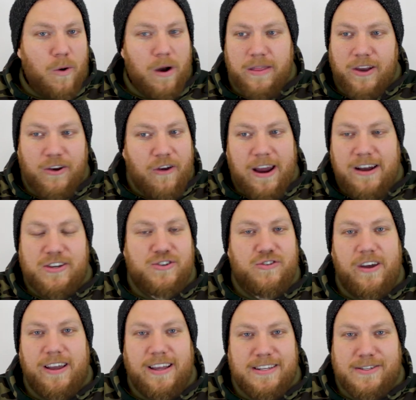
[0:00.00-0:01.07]
One of the greatest
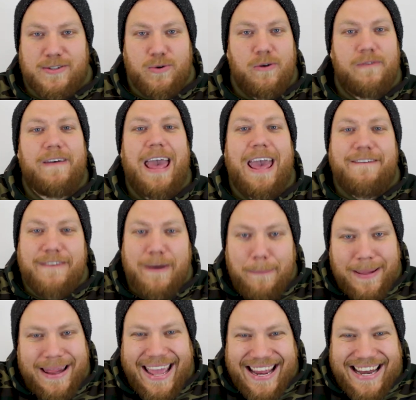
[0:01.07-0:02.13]
strikers to have ever
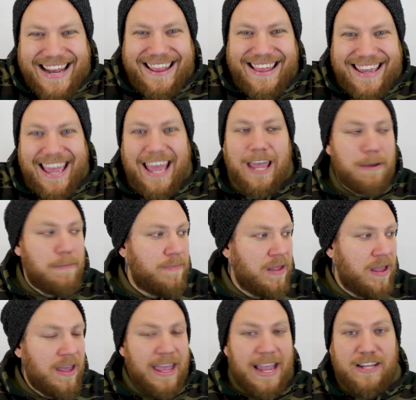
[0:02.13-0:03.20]
played the game.
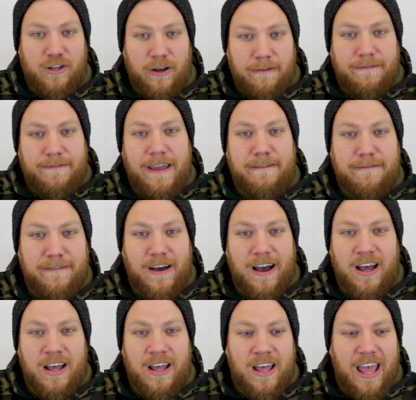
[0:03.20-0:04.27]
He's on
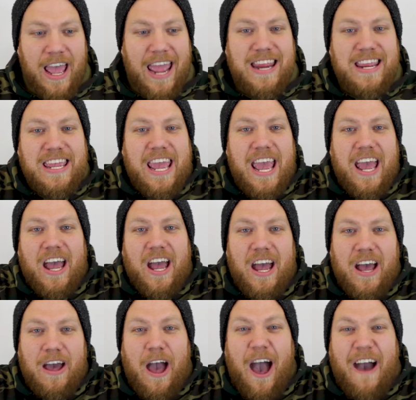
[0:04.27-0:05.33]
FIFA, and
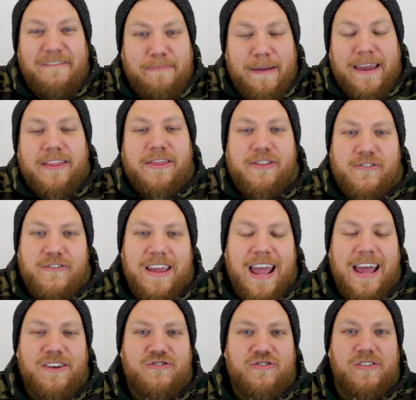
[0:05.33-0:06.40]
yet I've paid
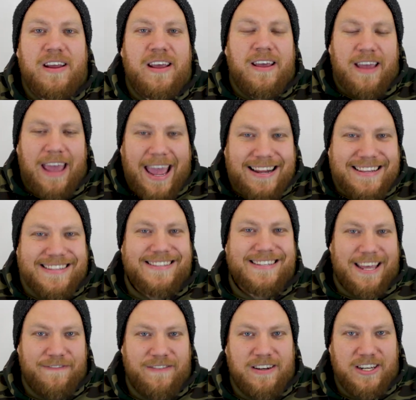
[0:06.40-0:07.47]

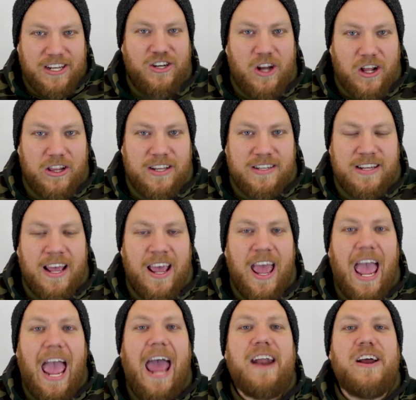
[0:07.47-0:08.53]
$370,
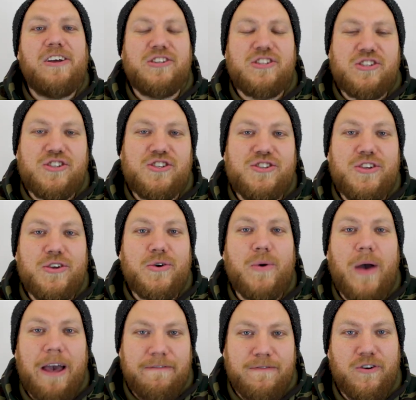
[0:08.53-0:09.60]
and I
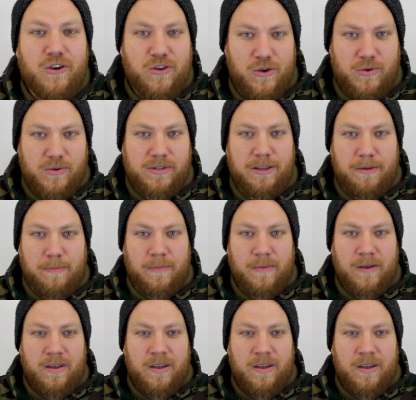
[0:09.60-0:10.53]
still have not used him.